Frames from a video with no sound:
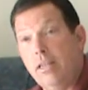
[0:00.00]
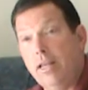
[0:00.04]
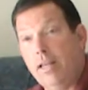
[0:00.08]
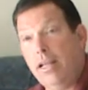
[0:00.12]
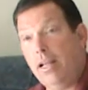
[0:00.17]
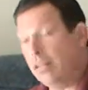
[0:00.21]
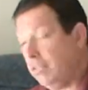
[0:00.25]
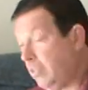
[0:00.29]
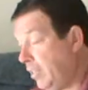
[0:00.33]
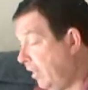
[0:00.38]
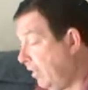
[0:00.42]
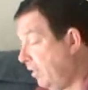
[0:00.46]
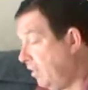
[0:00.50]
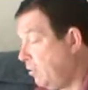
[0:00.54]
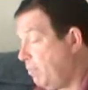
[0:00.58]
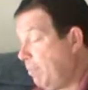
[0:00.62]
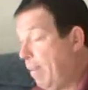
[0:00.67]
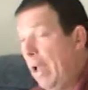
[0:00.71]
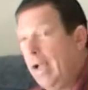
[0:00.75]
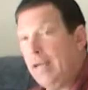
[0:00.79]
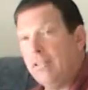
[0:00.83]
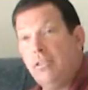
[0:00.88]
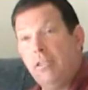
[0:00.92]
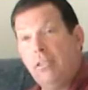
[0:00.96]
Now I'll take this
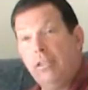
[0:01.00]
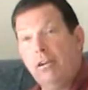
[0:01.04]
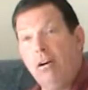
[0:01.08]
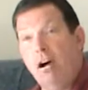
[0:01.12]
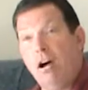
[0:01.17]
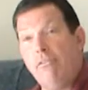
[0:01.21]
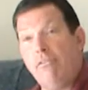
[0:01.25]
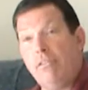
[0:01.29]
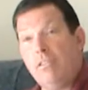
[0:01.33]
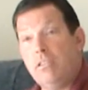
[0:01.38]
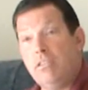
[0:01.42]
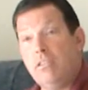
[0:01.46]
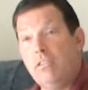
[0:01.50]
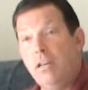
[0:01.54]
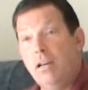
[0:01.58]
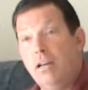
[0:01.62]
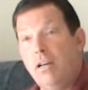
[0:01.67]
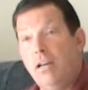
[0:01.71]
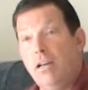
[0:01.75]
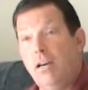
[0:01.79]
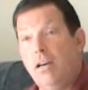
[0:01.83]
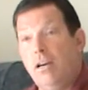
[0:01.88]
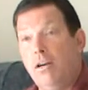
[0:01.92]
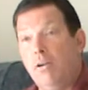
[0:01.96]
back to the office
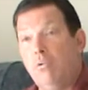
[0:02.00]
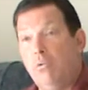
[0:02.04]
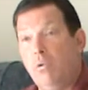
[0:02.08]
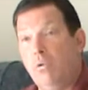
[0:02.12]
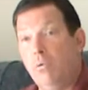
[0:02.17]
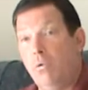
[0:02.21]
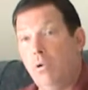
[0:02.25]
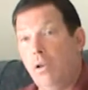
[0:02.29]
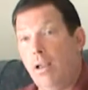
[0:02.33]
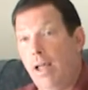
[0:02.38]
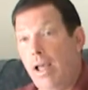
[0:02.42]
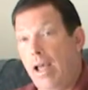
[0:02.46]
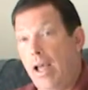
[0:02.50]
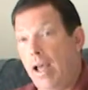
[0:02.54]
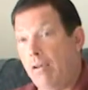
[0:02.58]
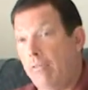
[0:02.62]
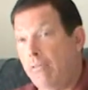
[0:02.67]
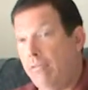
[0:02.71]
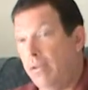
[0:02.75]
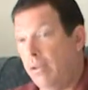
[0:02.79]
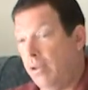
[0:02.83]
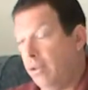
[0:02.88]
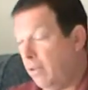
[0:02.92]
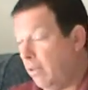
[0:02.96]
where we'll
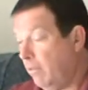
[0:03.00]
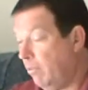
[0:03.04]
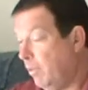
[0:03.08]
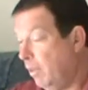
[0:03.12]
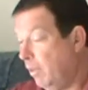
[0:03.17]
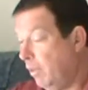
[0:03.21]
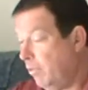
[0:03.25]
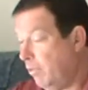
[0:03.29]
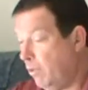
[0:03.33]
have a